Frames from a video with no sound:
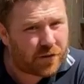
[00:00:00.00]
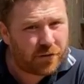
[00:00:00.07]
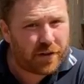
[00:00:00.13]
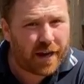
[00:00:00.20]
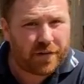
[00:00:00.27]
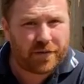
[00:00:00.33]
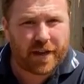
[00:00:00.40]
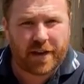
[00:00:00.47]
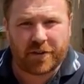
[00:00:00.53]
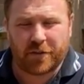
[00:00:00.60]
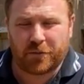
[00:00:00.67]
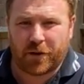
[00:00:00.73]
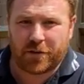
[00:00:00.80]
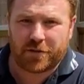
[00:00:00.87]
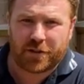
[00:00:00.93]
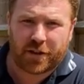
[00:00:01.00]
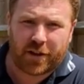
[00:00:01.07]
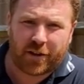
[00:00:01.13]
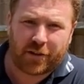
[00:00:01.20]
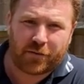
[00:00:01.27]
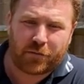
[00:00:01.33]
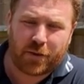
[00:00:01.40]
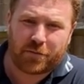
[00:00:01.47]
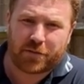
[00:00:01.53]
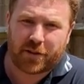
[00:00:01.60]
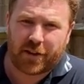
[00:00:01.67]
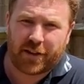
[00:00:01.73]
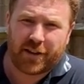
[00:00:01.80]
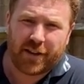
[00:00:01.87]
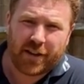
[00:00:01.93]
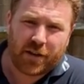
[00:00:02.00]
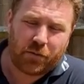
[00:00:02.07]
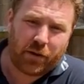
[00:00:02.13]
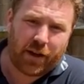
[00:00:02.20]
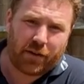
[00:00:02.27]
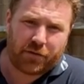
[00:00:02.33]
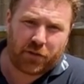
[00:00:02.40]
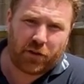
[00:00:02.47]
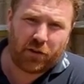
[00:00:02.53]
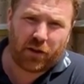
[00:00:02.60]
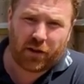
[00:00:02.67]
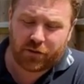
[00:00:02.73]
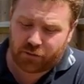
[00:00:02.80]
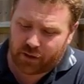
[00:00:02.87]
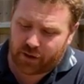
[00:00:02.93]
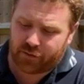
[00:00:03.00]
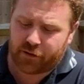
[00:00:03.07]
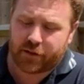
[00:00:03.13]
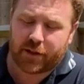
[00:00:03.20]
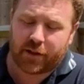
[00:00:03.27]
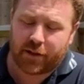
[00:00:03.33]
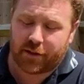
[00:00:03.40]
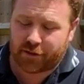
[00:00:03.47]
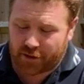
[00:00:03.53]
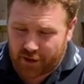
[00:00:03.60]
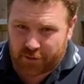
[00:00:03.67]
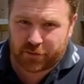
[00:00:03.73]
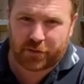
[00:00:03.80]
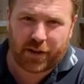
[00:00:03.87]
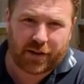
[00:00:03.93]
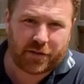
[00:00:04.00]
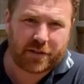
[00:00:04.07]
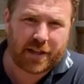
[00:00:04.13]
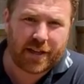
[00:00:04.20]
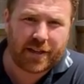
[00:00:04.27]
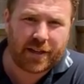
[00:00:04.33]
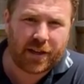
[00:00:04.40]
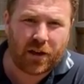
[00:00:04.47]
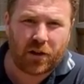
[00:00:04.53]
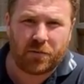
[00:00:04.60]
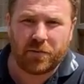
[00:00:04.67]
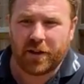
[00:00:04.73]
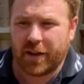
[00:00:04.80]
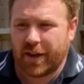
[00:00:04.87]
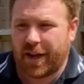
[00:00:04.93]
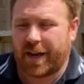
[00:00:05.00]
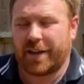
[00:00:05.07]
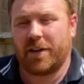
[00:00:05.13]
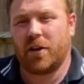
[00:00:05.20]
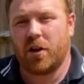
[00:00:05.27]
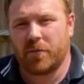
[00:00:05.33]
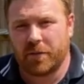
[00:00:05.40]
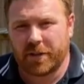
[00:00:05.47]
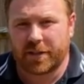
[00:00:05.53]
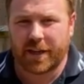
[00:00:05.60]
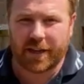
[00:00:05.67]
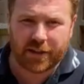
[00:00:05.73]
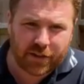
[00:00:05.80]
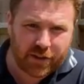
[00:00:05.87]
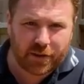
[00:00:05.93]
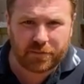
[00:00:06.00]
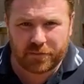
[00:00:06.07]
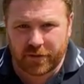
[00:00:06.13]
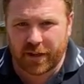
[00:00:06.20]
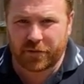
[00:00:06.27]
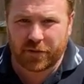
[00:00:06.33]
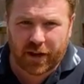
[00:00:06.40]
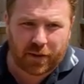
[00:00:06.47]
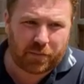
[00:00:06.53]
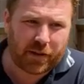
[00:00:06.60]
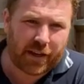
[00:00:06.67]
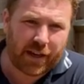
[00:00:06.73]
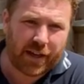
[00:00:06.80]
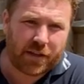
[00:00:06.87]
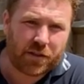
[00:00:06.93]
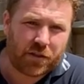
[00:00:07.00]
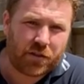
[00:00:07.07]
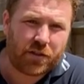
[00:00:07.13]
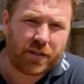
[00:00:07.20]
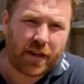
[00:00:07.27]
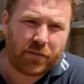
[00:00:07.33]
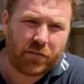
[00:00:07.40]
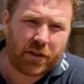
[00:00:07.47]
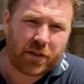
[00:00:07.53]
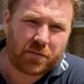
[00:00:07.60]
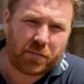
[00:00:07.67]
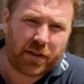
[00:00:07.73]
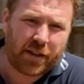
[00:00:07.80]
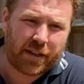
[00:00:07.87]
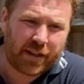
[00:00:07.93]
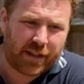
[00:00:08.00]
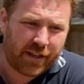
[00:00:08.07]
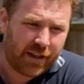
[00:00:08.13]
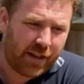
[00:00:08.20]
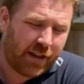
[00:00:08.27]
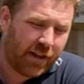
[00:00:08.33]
do have that on the Wild Your Garden website. We have two lights, we have types, we have a sandy loam and a loamy sand. They're different applications. Generally speaking,